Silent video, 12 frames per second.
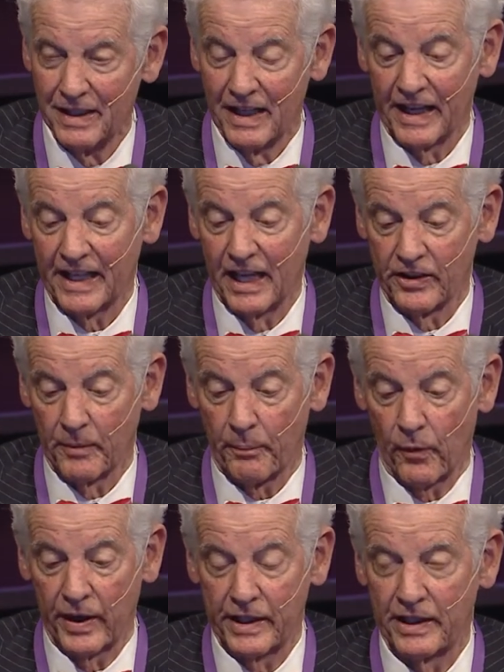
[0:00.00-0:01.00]
Again, the
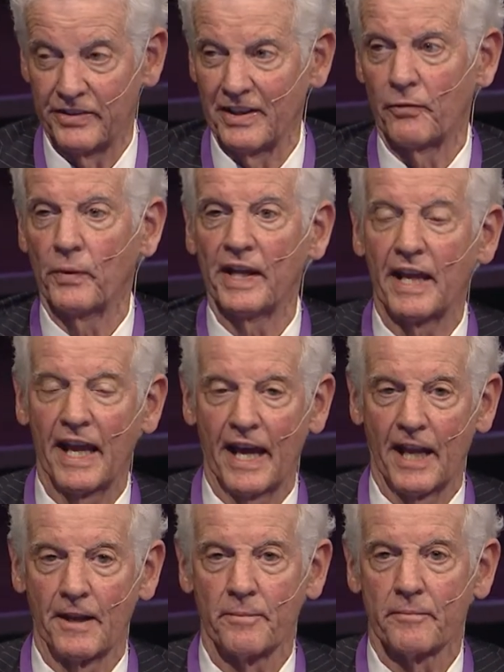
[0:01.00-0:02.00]
point is, if we
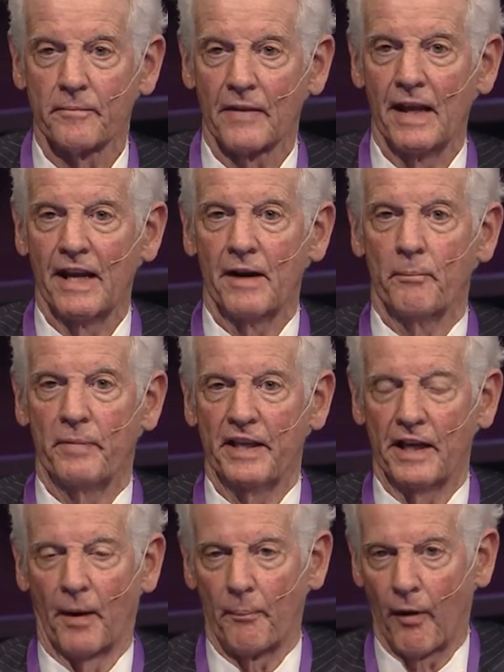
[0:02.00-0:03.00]
can be
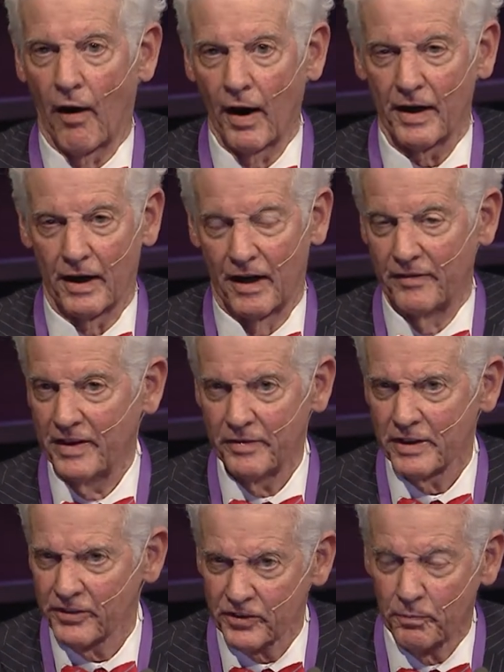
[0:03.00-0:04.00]
a part of,
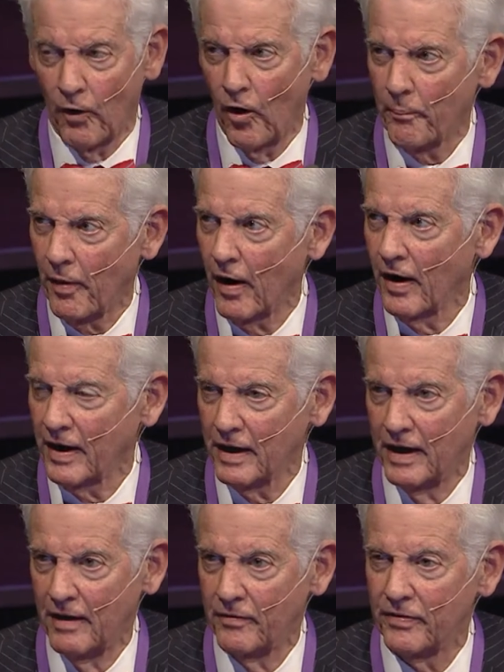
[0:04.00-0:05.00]
even a small part
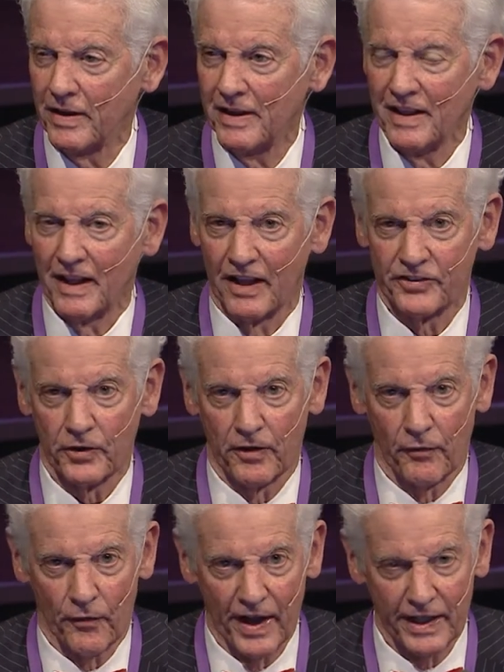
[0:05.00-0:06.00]
of, a sort
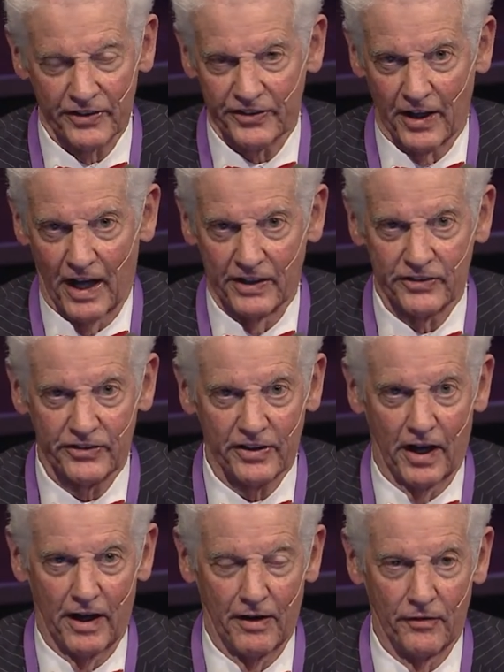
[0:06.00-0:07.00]
of renaissance
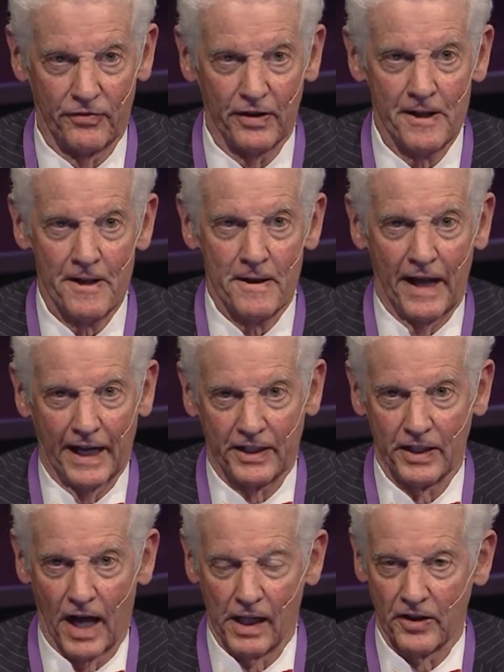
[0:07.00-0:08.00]
of
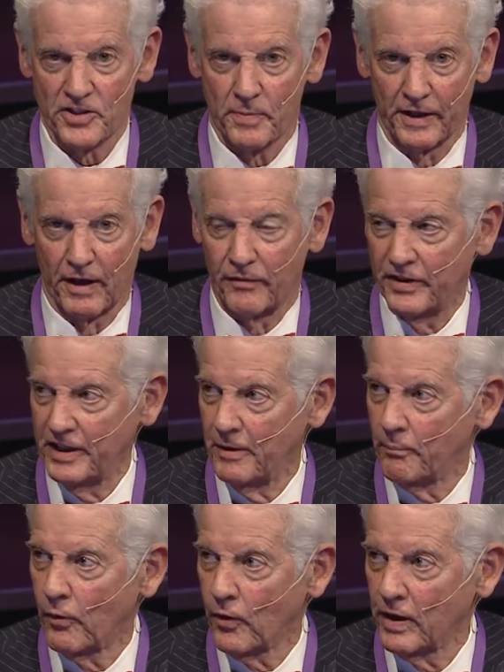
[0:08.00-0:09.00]
acknowledgement of the
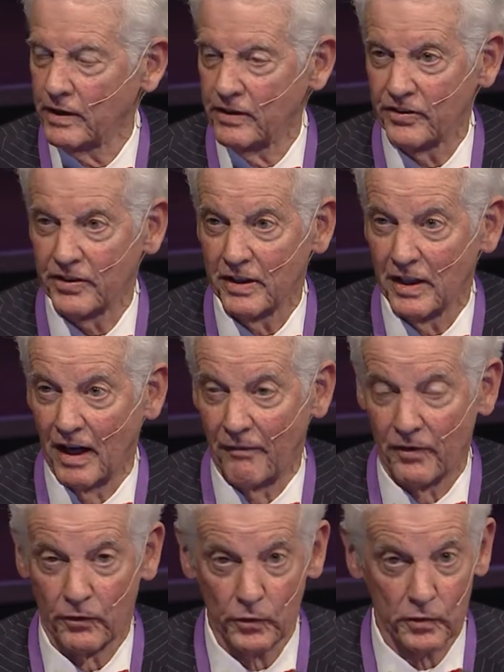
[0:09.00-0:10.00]
importance of
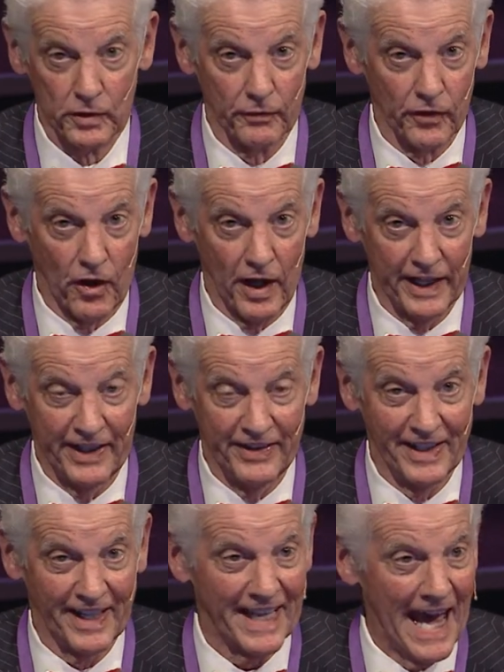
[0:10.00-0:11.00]
the rule of law in the
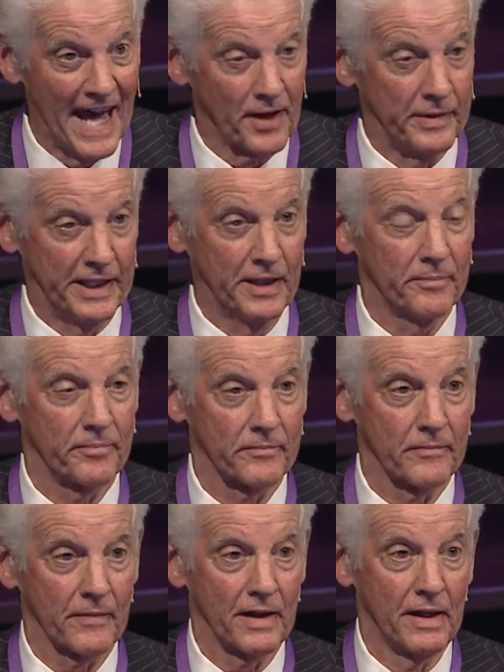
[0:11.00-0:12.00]
academy,
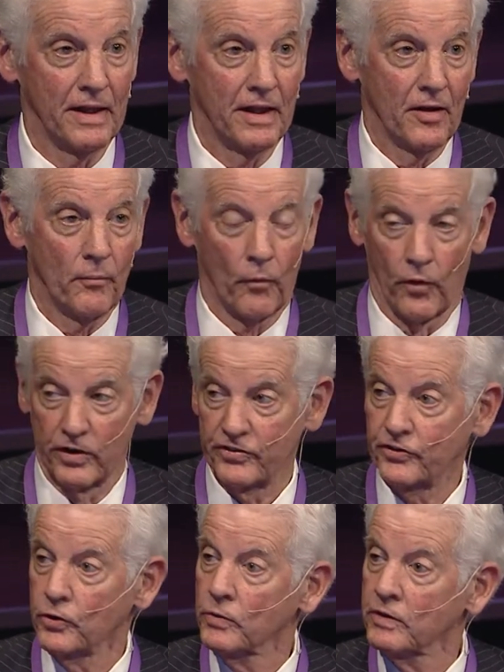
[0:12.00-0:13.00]
more
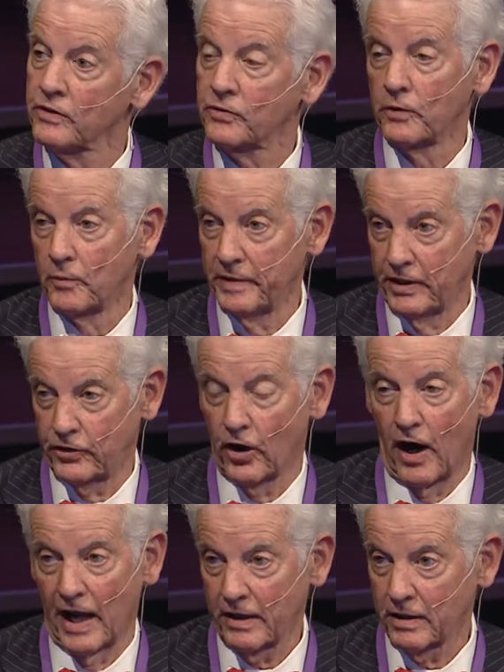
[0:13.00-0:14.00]
students will be
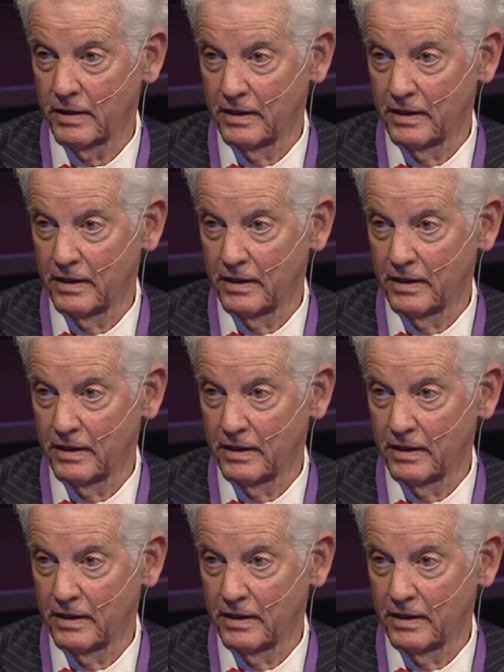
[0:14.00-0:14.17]
taught